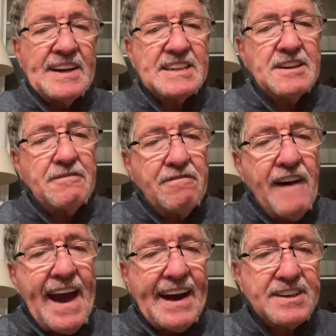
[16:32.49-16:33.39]
to
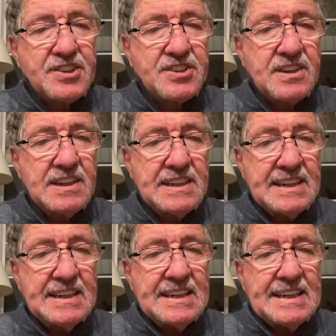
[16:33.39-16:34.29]
fast
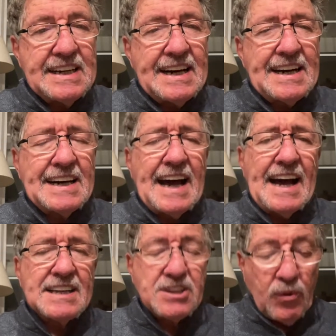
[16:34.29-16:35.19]
uh,
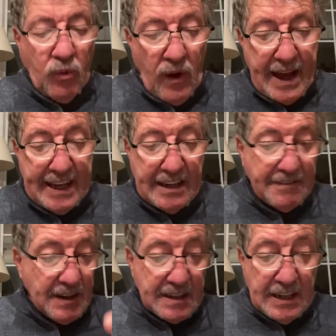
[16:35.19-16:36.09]
as a way
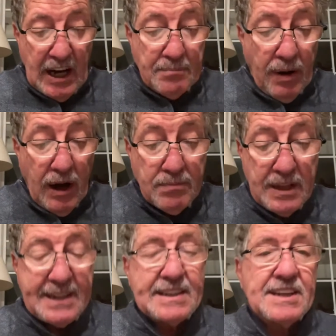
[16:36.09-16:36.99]
of a
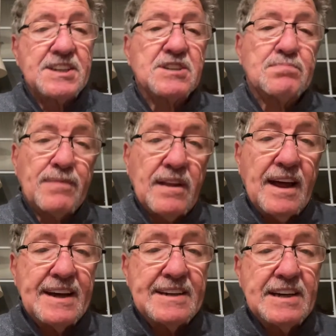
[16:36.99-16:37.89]
public
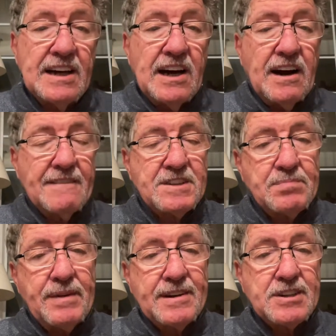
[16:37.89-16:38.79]
display of
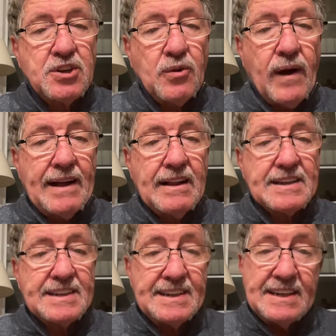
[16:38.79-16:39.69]

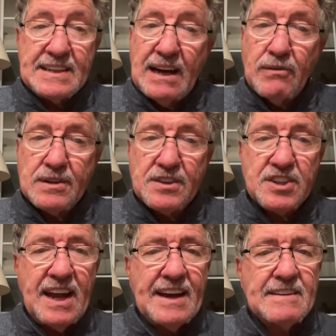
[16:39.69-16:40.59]
spirituality. Now
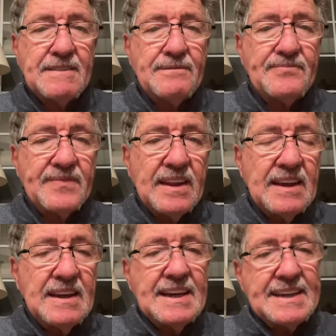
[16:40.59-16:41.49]
understand,
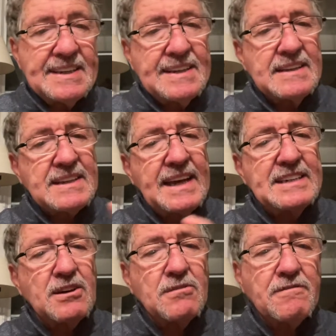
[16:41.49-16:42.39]
he didn't say
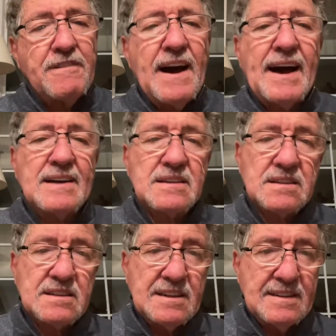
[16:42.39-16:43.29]
don't
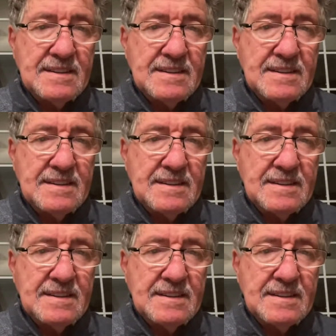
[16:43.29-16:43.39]
fast